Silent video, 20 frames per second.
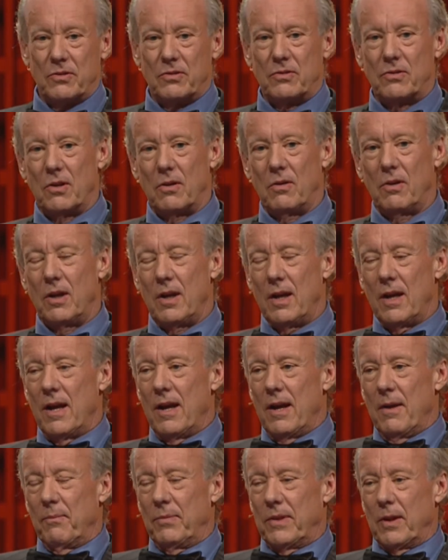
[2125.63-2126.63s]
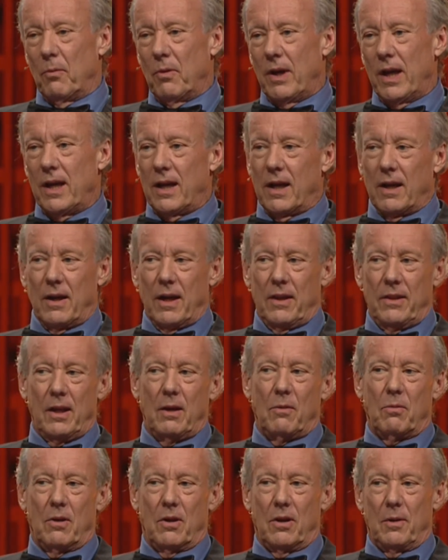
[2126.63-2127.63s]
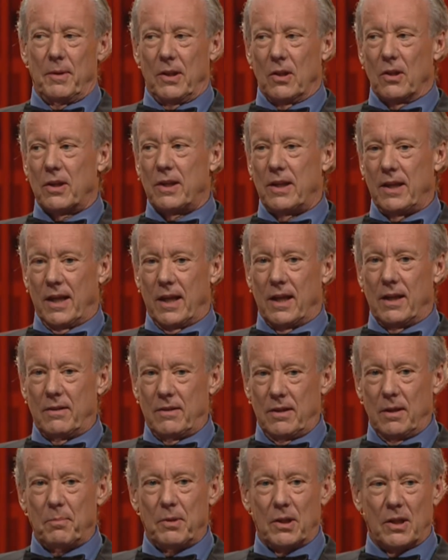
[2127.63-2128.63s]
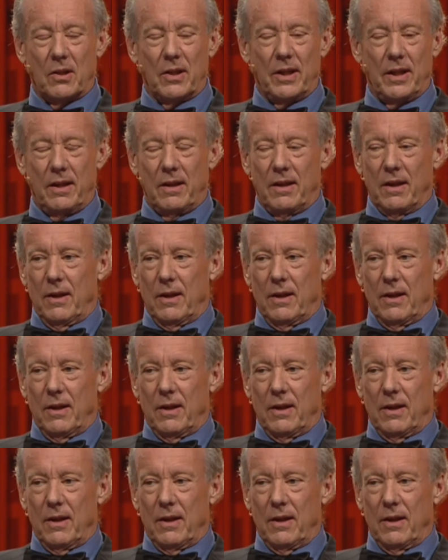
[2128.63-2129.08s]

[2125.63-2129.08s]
So the way I think we're going to be looking at it typically